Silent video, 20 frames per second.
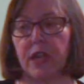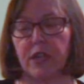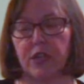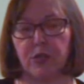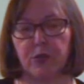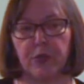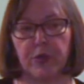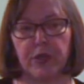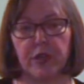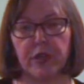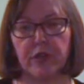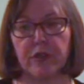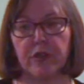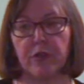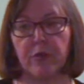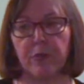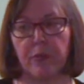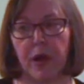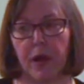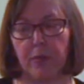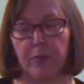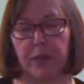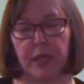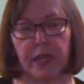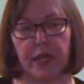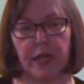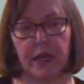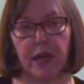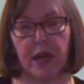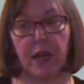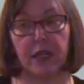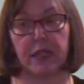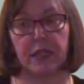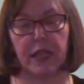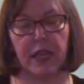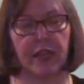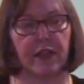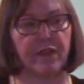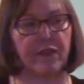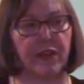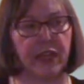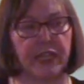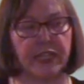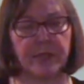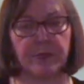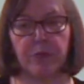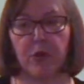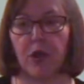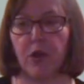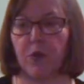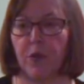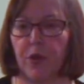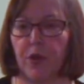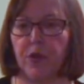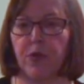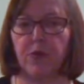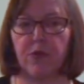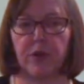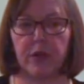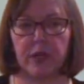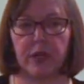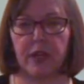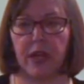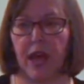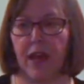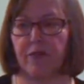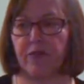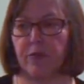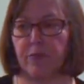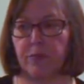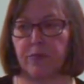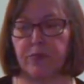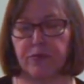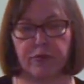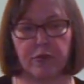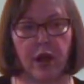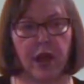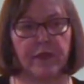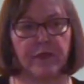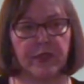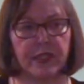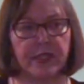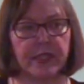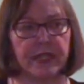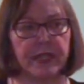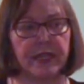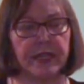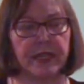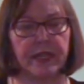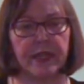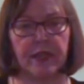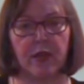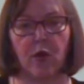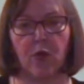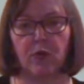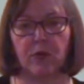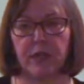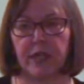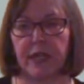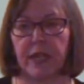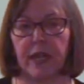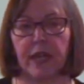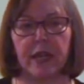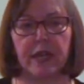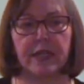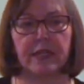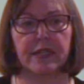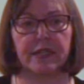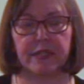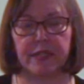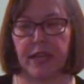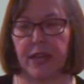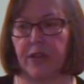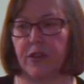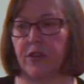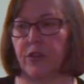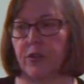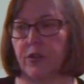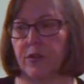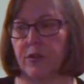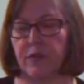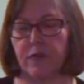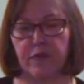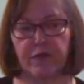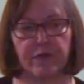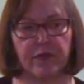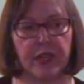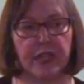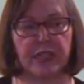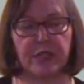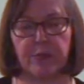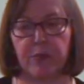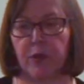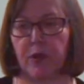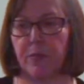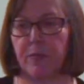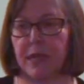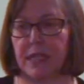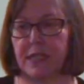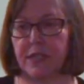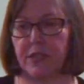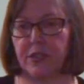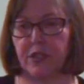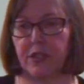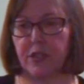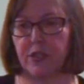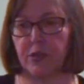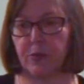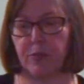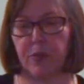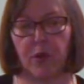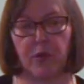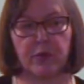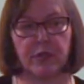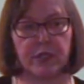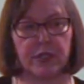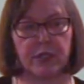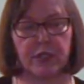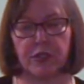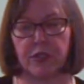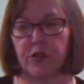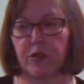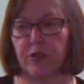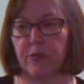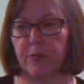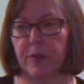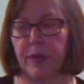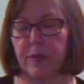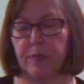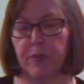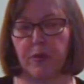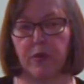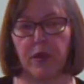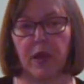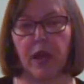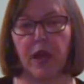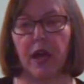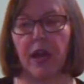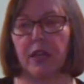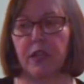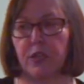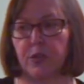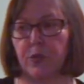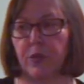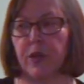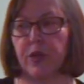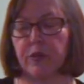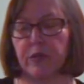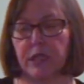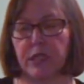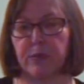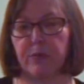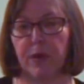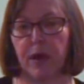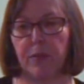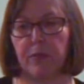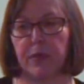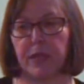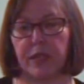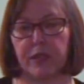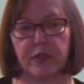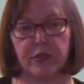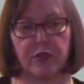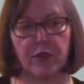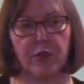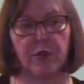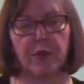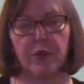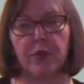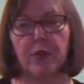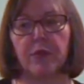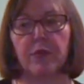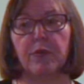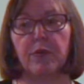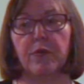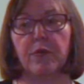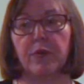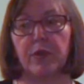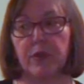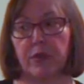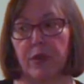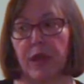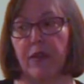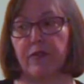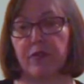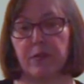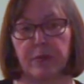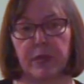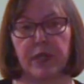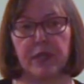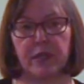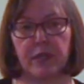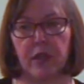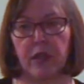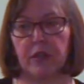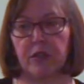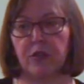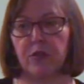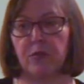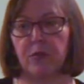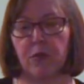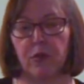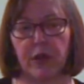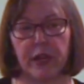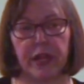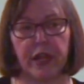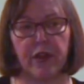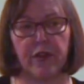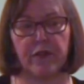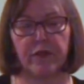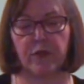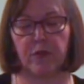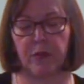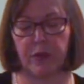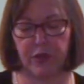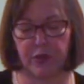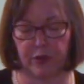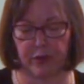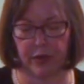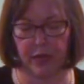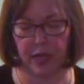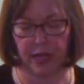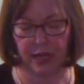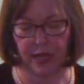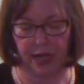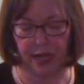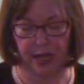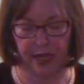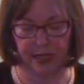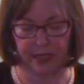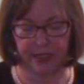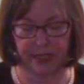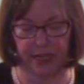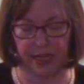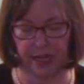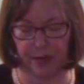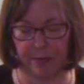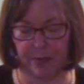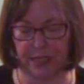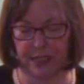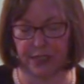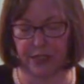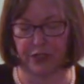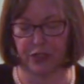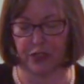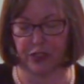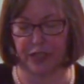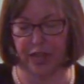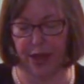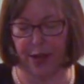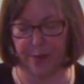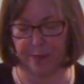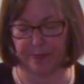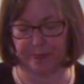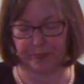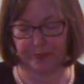on Twitter, they're public, unlike Facebook where you can have privacy and only send your Facebook messages or posts to certain people. On Twitter, it's public, so you have to be a a little more careful when you're uh, sending messages out.